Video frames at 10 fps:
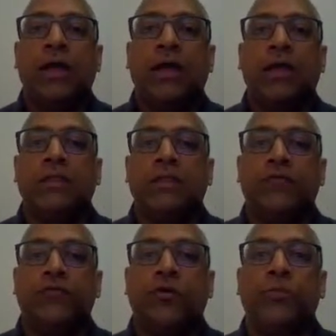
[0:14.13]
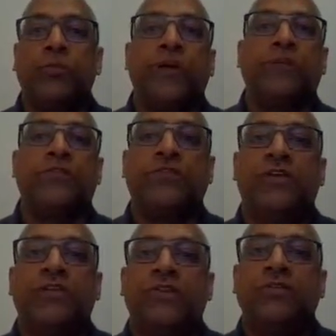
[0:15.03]
in this four-part
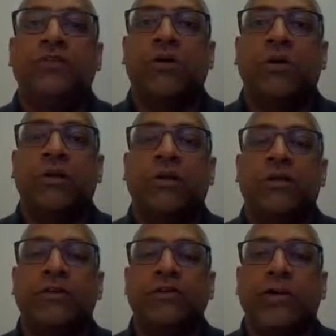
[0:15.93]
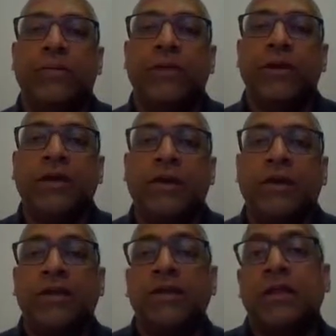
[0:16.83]
series on the topic,
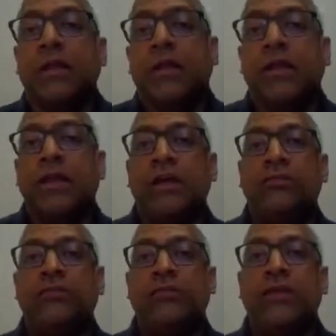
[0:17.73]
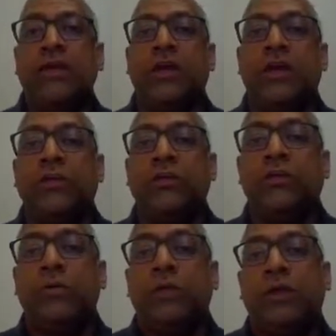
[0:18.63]
and each
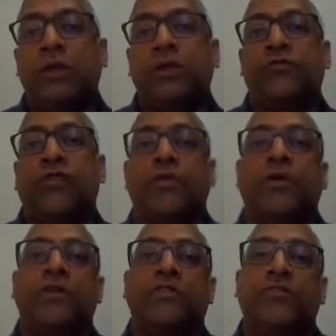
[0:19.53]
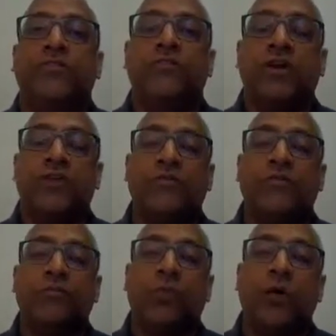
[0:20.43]
video in this four-part series
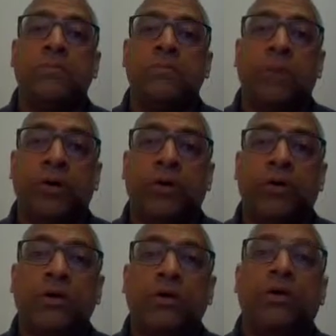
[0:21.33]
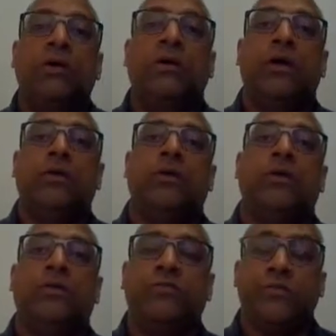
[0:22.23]
covers one book of the
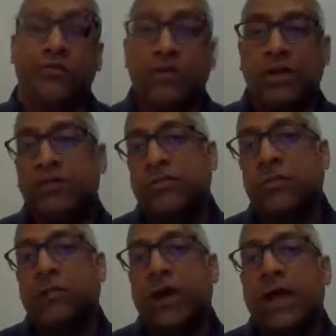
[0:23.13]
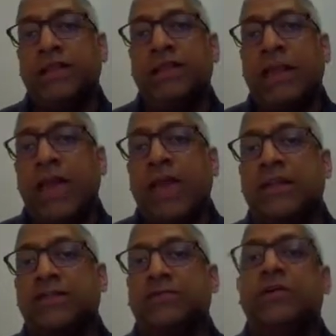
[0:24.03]
Yoga Sutra. And so we're at the
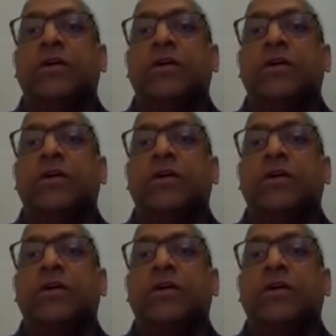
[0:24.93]
end